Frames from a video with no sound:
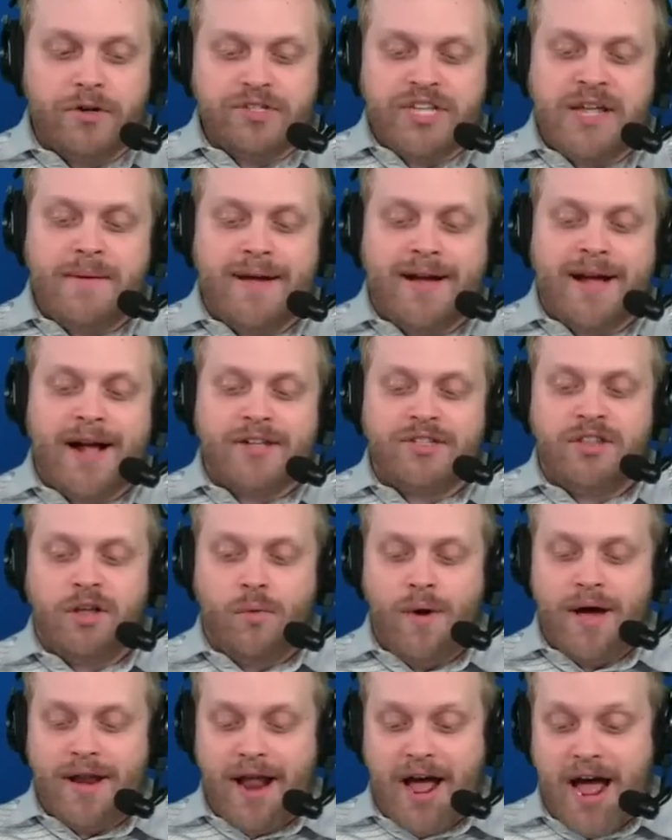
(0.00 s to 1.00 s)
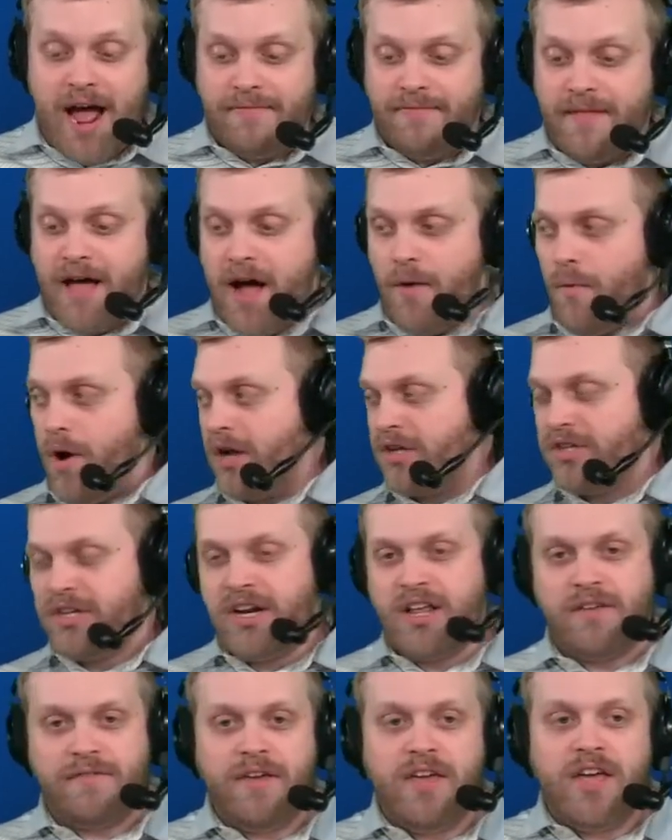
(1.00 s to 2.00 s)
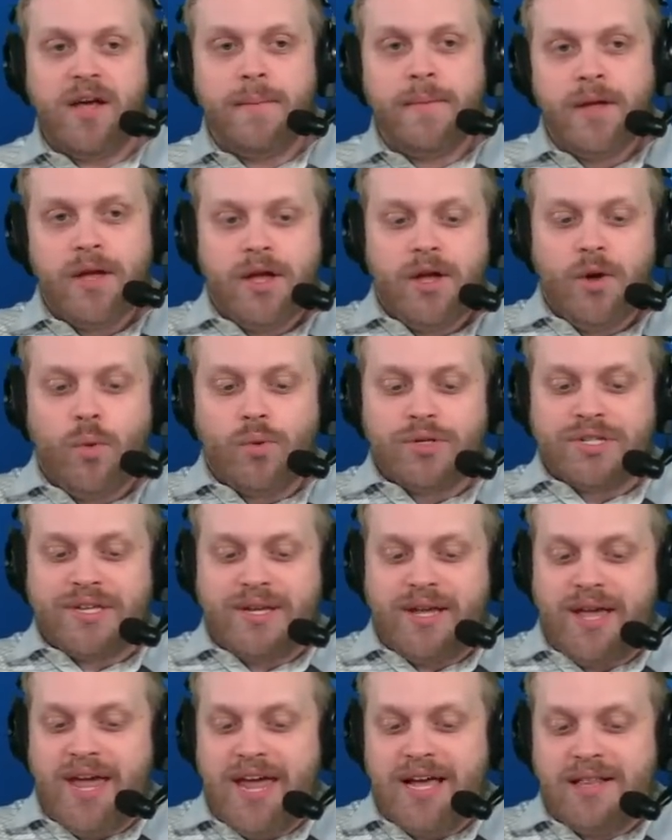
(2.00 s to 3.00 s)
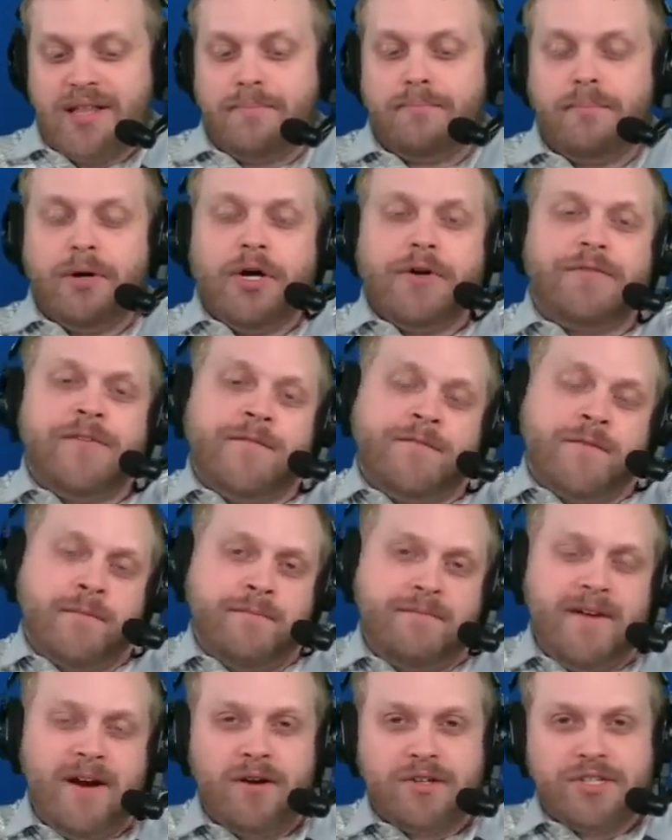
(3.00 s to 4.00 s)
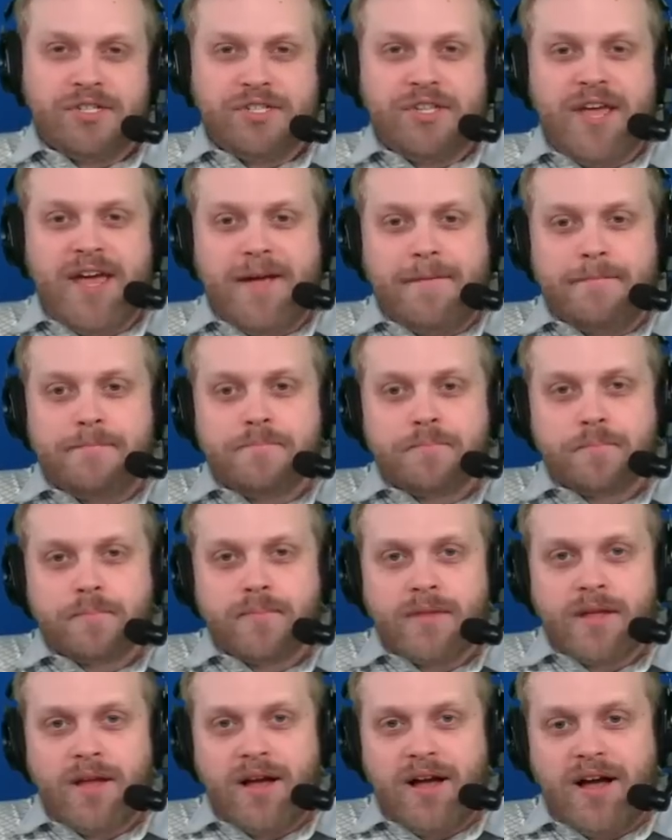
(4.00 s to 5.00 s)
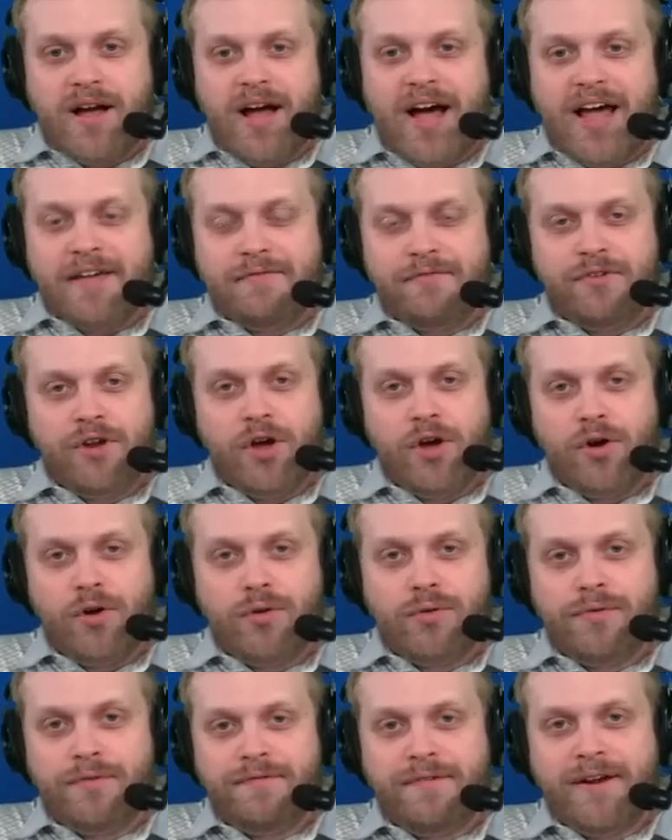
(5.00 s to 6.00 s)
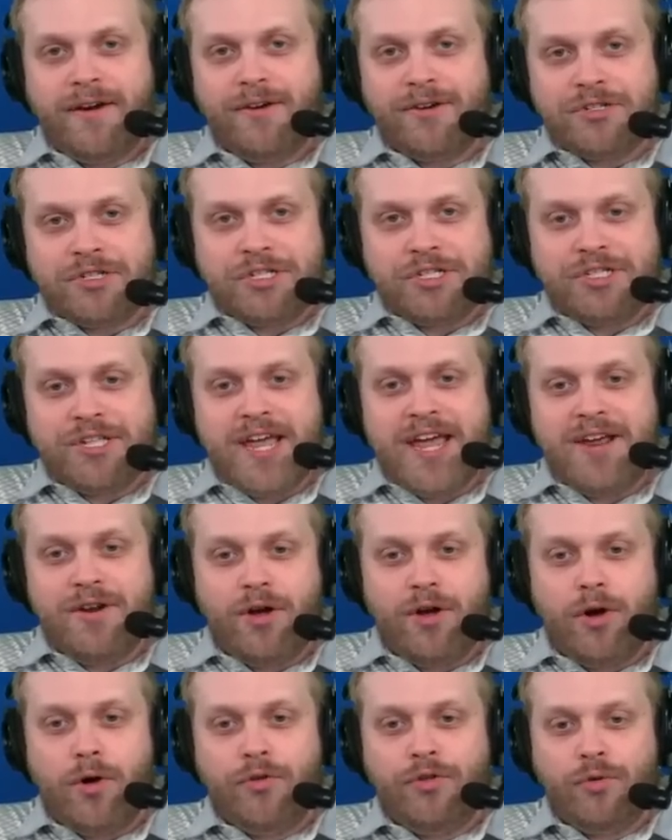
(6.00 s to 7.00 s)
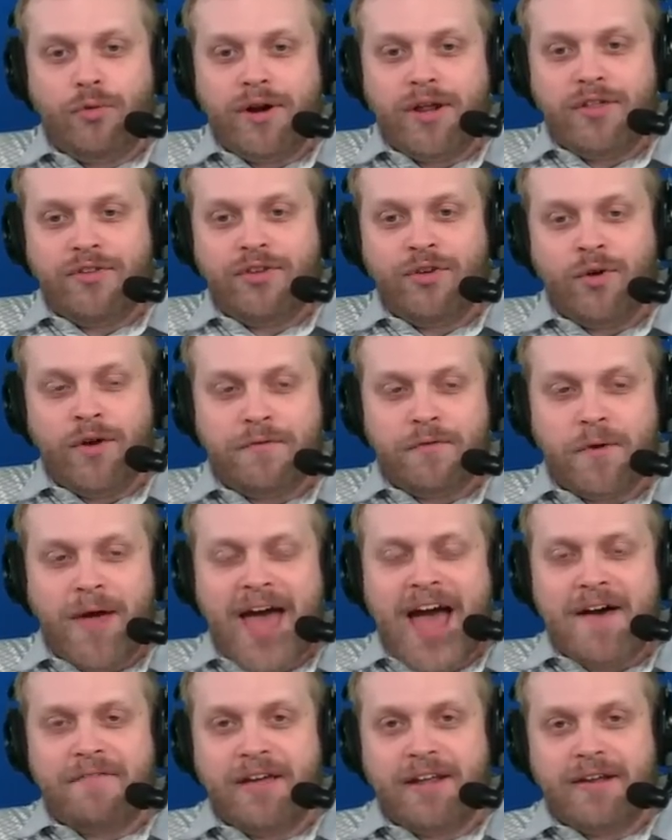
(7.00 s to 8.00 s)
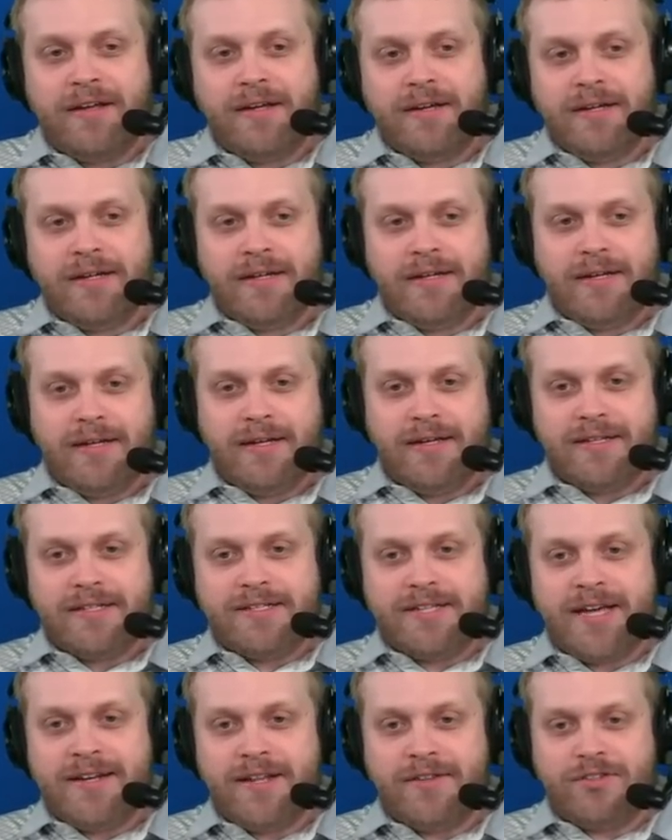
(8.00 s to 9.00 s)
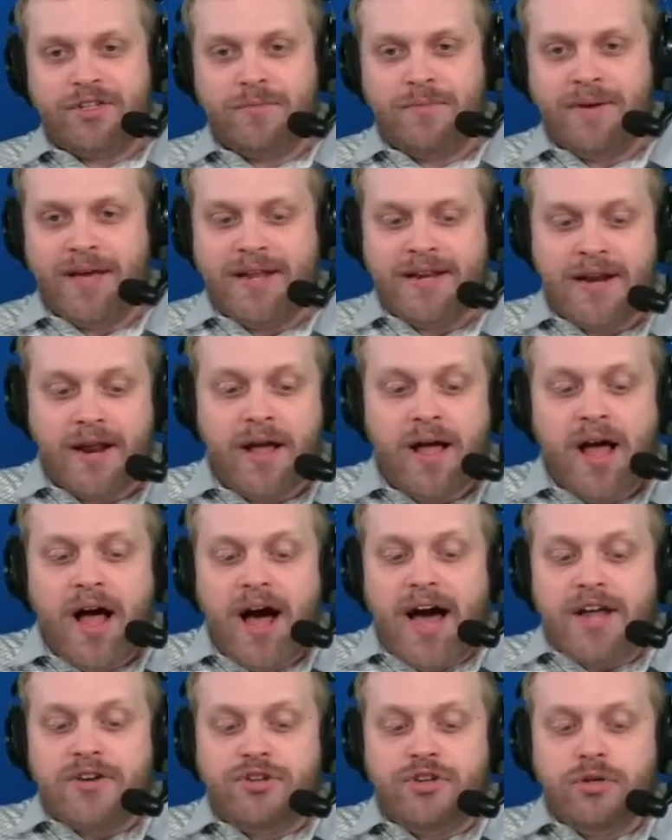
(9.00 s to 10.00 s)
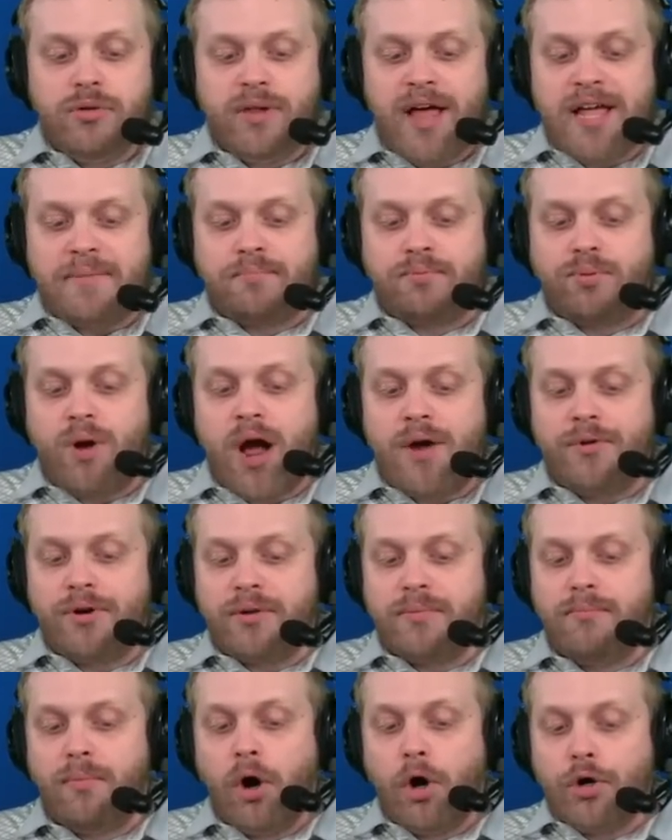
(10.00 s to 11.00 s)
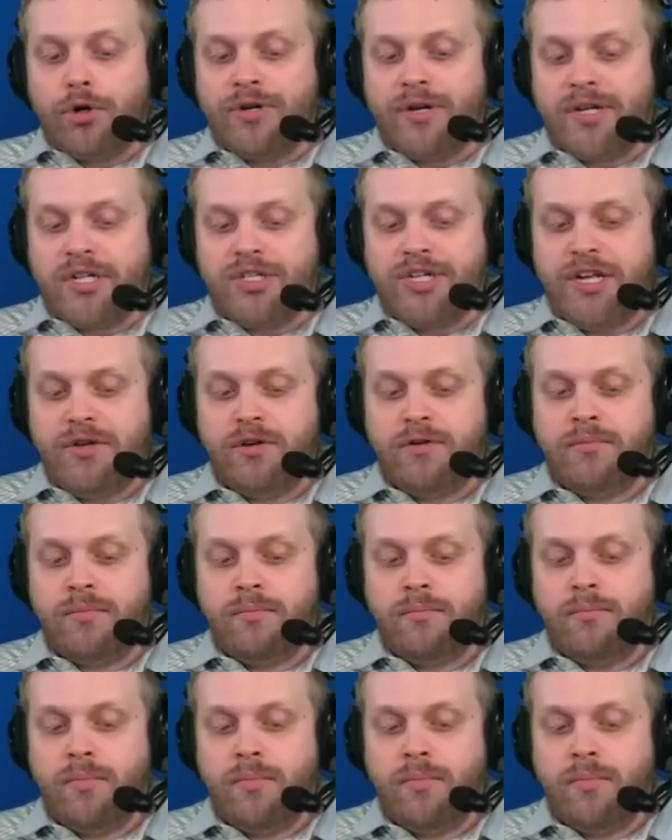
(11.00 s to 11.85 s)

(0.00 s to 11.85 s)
name I got to that went, I have not watched any of him, was Caleb Murphy from Ferris State. I have no Ferris State all 22. If you have it, send it to me. I need it. I do like Broderick Martin and Jalen